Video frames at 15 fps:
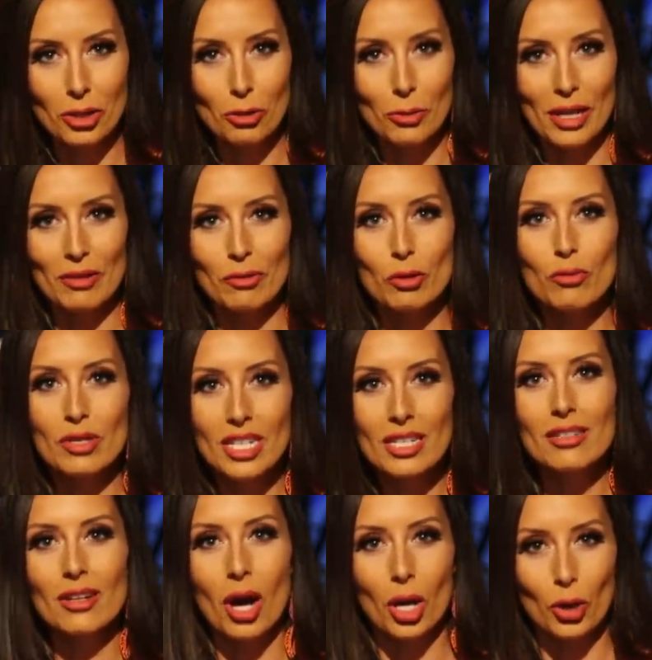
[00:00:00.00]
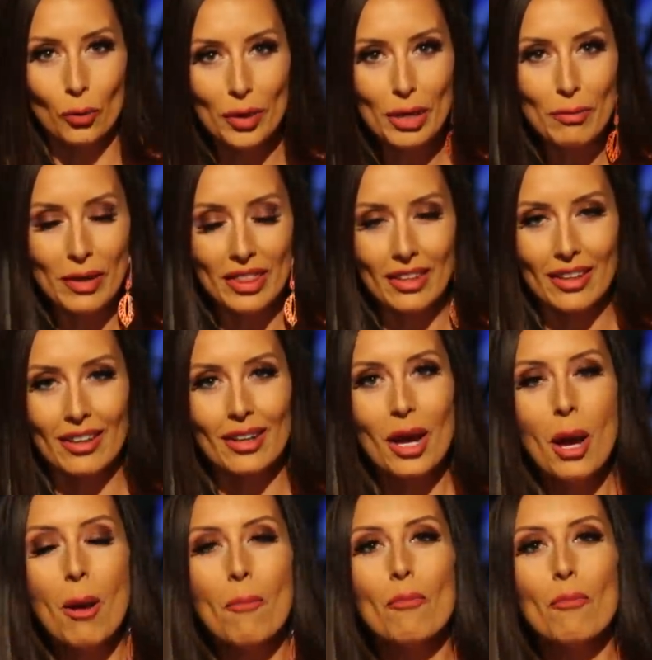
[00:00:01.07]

you if you didn't agree with it.